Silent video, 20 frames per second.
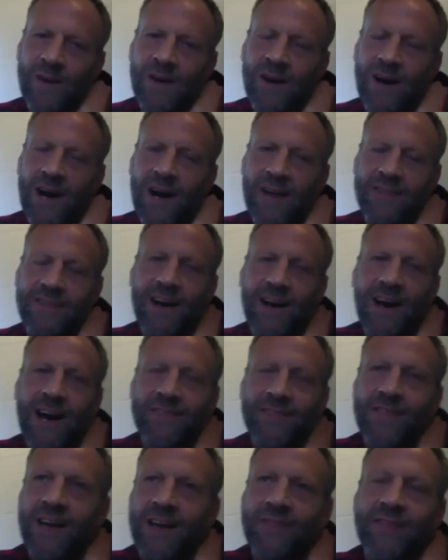I
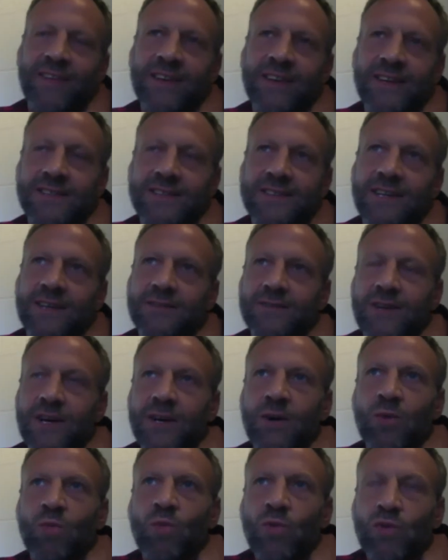think it sounds like
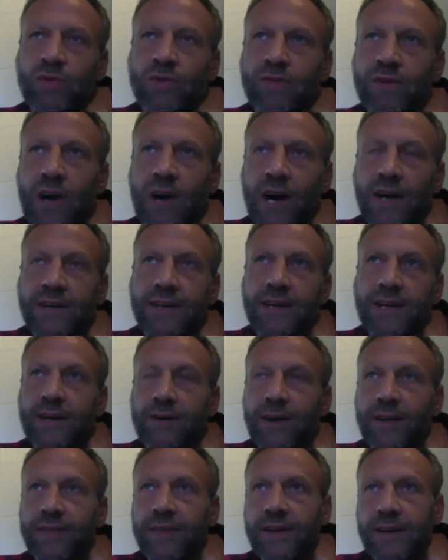a wonderful idea.
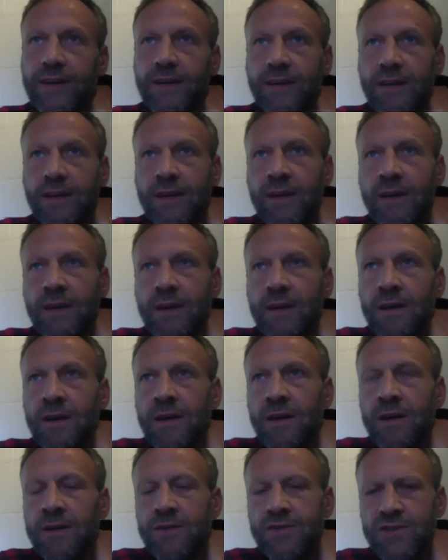I think
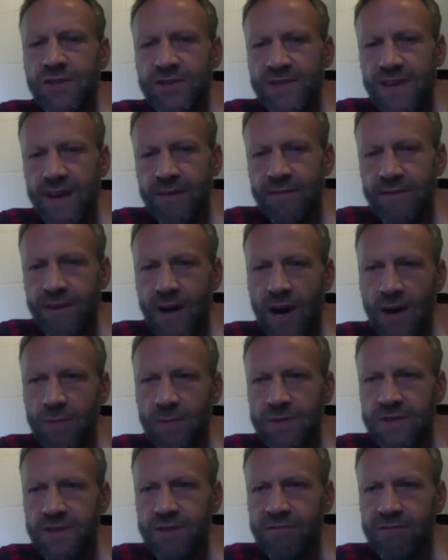just the
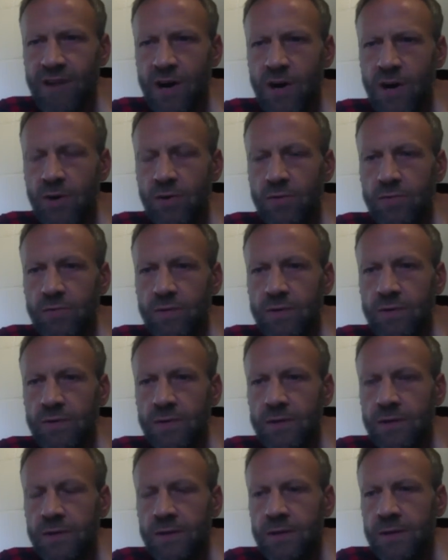environment alone,
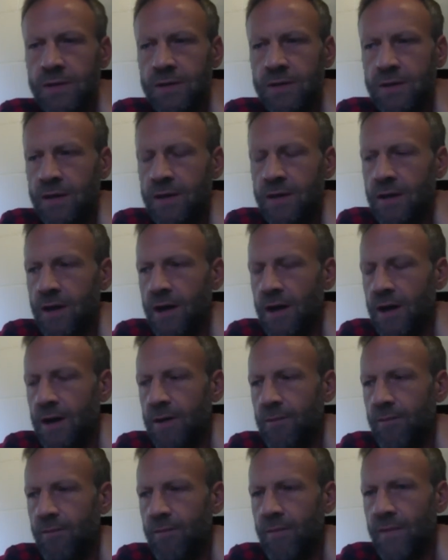
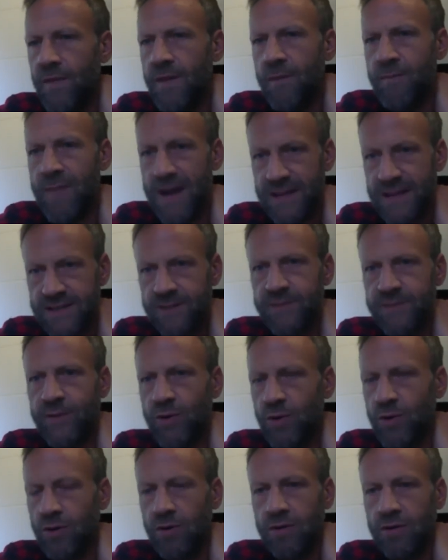the
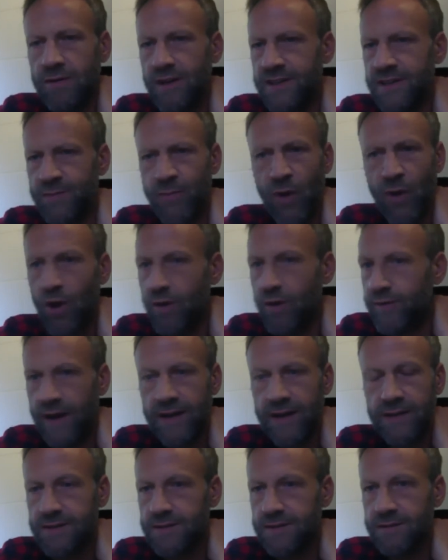metaphor is
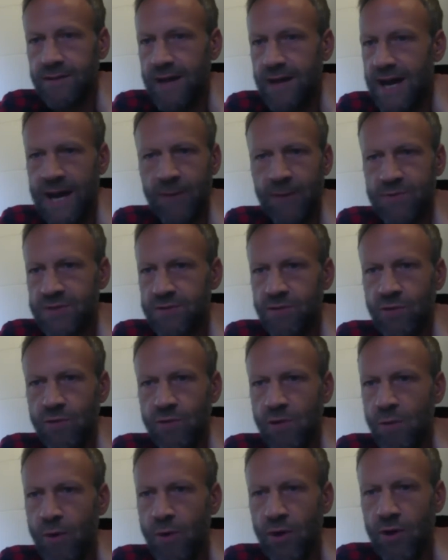perfect,
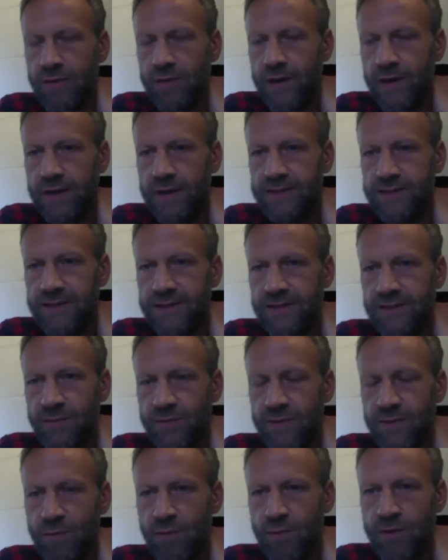absolutely perfect. It's
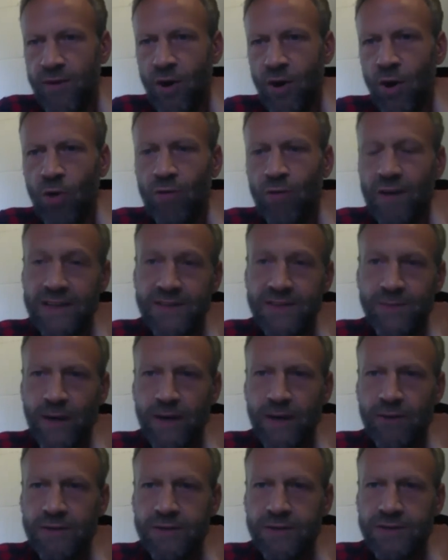something we've all
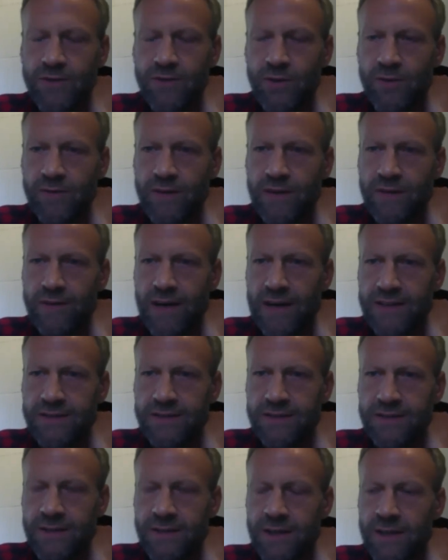experienced over the last